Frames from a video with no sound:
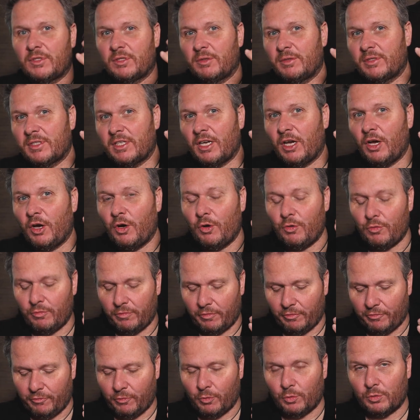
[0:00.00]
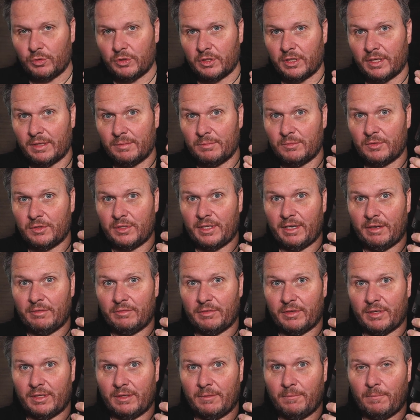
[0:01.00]
so it's over 4 times as
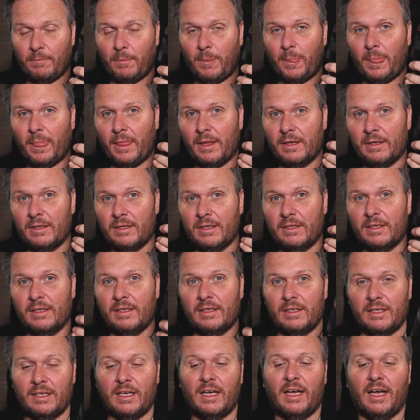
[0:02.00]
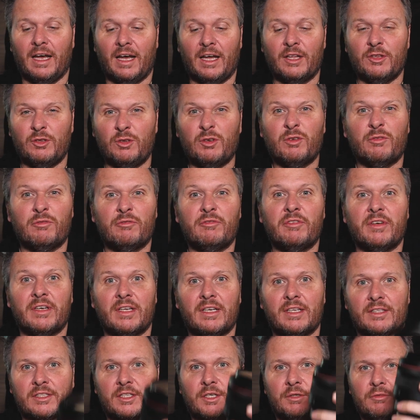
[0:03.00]
heavy. And you can feel
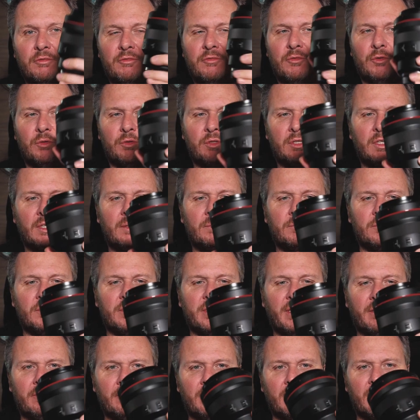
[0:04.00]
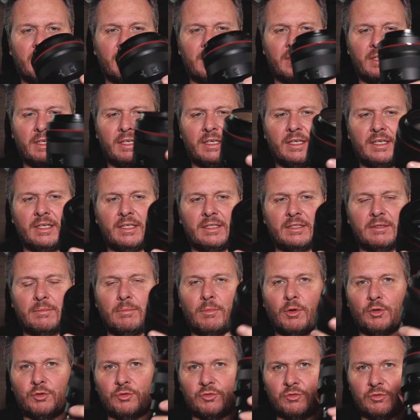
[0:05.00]
it's over 4 times as heavy. It is a
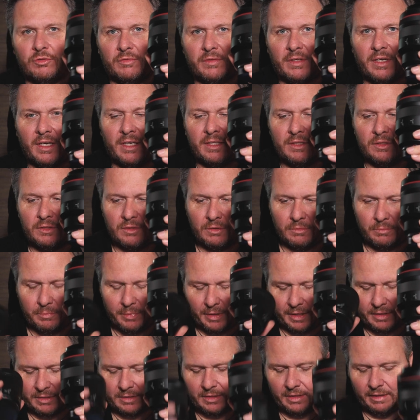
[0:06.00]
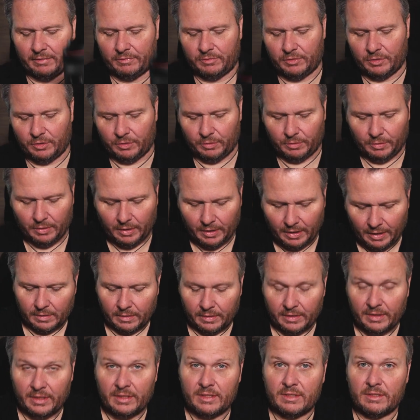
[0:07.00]
monster of a lens compared to the f2.
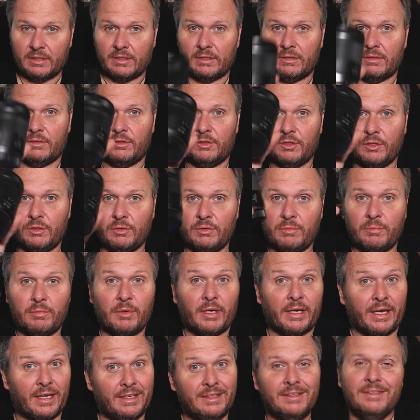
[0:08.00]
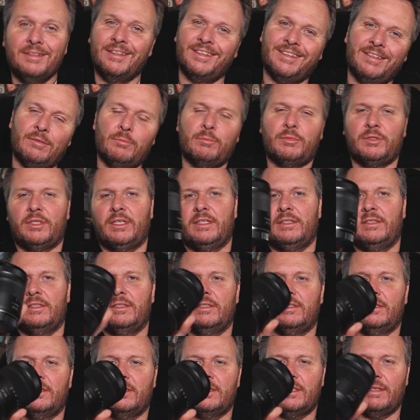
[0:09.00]
This new, again, pretending
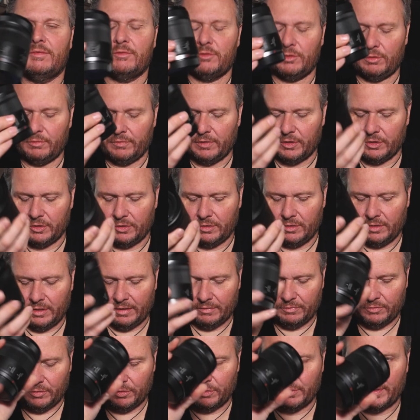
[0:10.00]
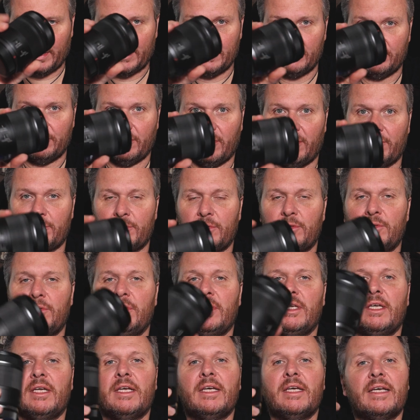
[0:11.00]
this is the f2 version, the f2 85mm
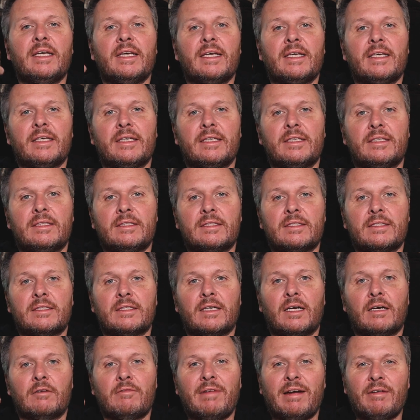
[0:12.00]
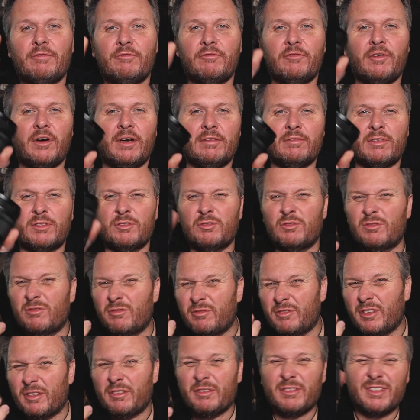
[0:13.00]
is around
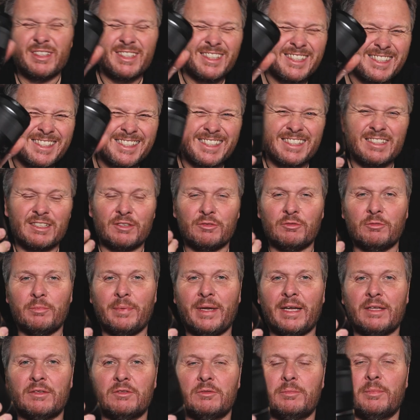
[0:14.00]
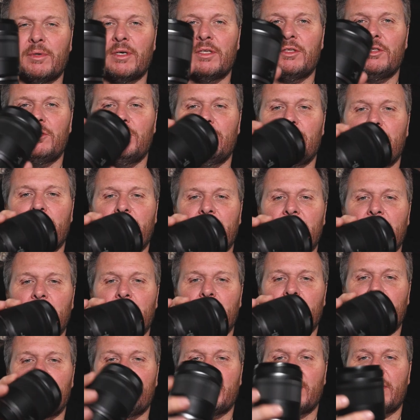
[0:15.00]
£550–600 to buy new, depending
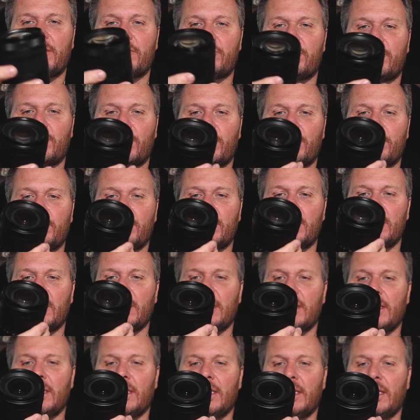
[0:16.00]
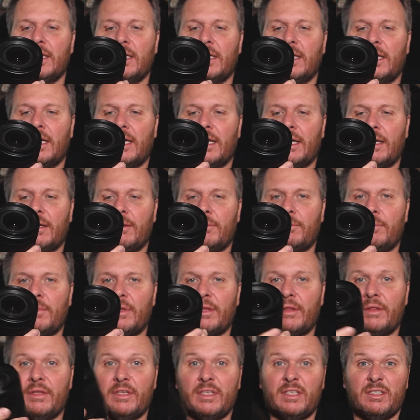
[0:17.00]
where you get it from.
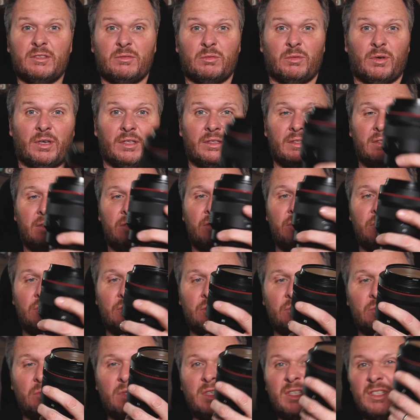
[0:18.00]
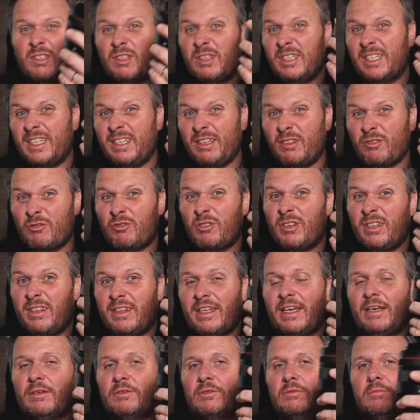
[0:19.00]
This one, new, is nearly
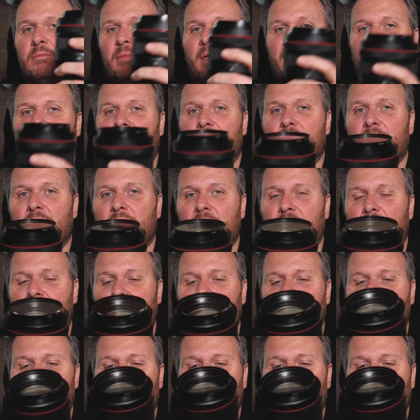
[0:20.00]
£3,000,